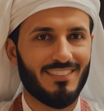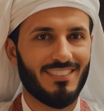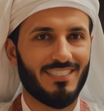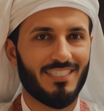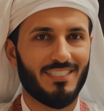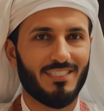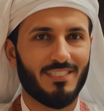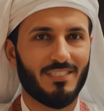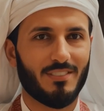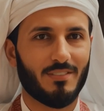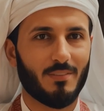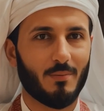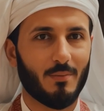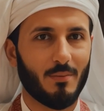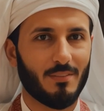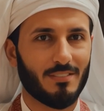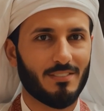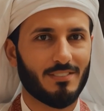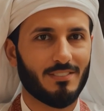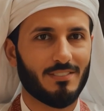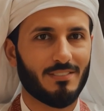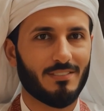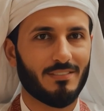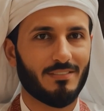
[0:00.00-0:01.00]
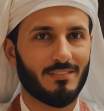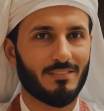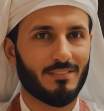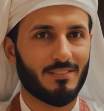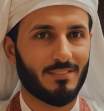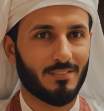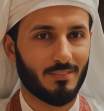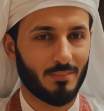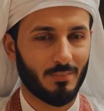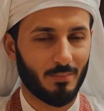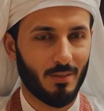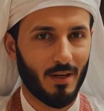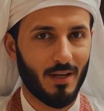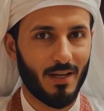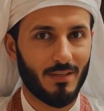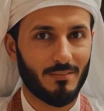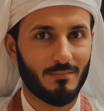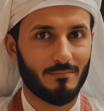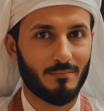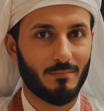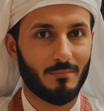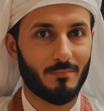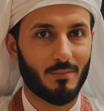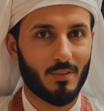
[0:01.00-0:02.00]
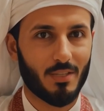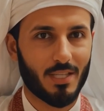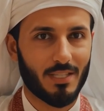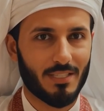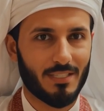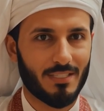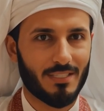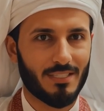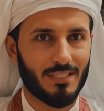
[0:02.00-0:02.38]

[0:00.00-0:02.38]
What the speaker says: This source described the book